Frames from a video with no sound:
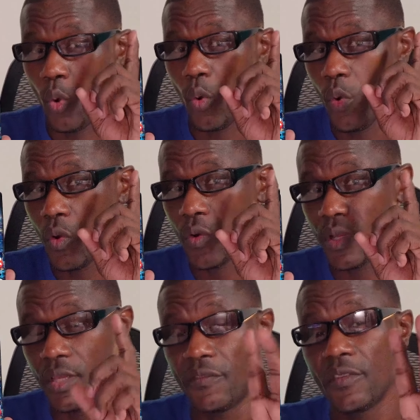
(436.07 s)

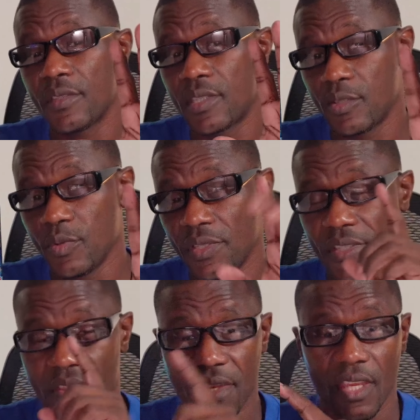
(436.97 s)
Or if you're
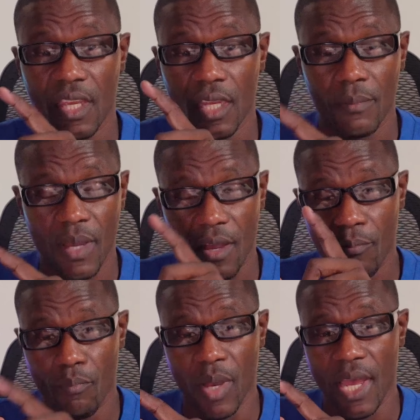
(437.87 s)
seriously thinking
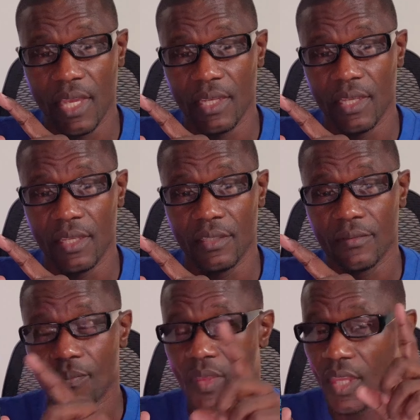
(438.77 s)
about buying it,
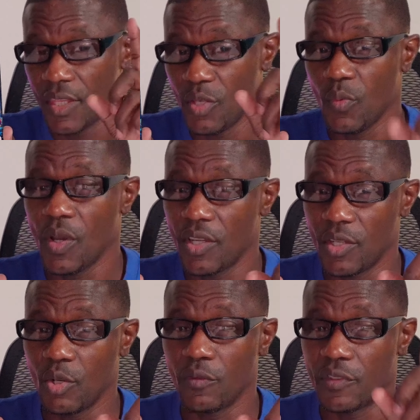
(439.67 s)
you want to
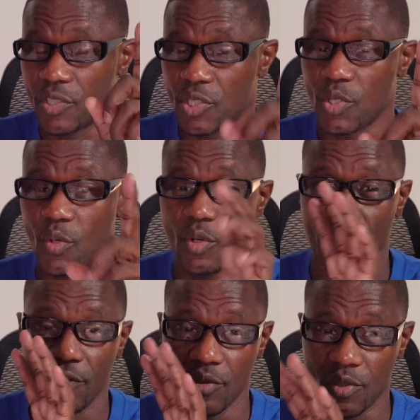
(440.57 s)
know for sure if you